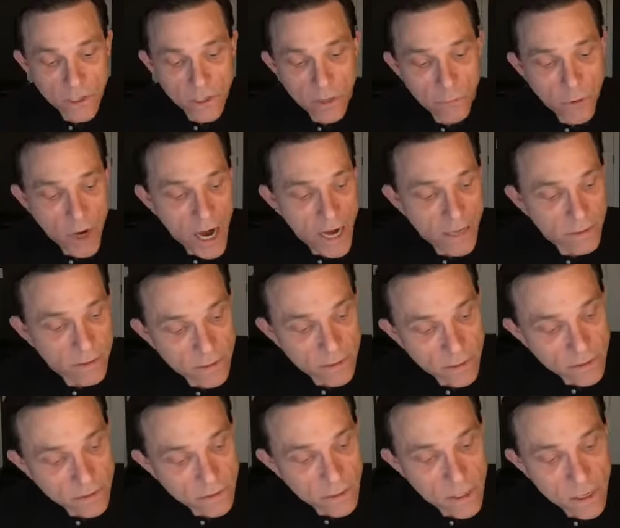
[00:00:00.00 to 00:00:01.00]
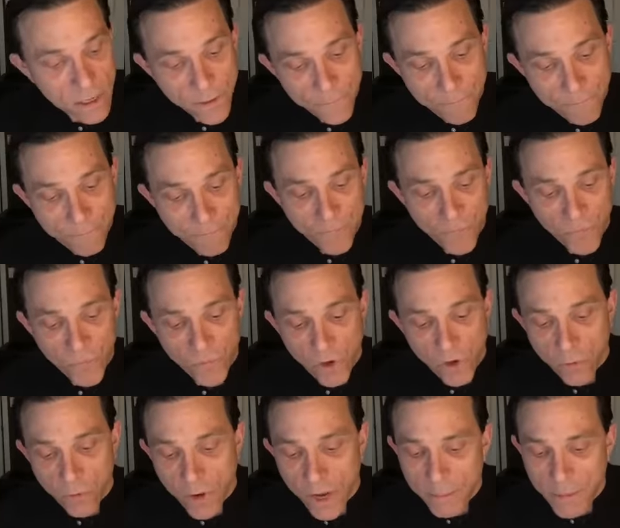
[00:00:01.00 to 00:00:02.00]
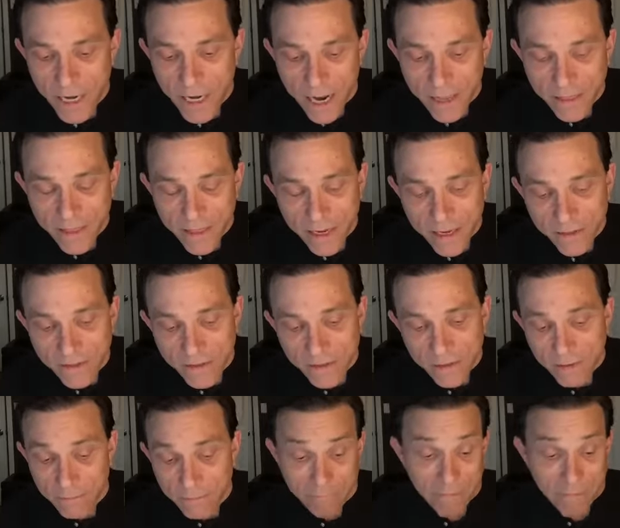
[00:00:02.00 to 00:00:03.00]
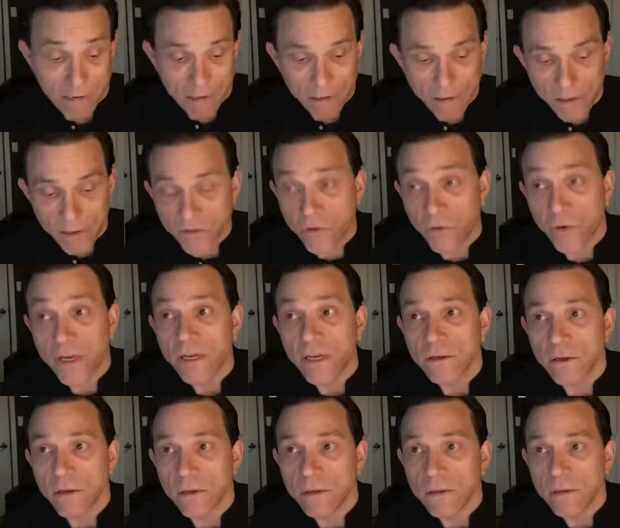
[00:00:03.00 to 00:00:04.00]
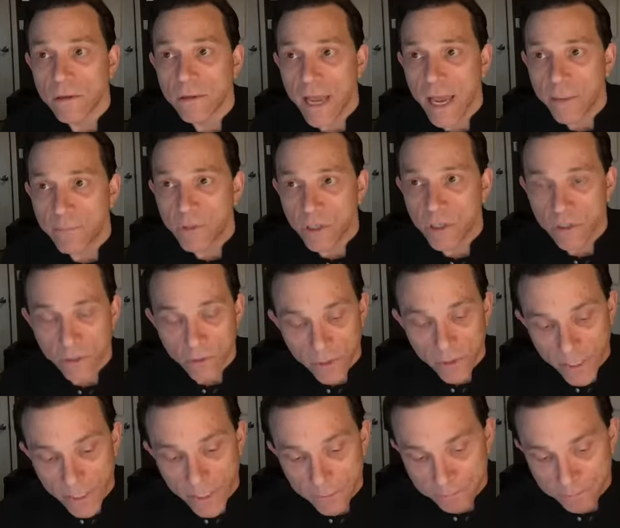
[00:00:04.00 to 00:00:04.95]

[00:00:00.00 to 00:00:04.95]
in our practices. So, I mean, I think it's critical. Absolutely.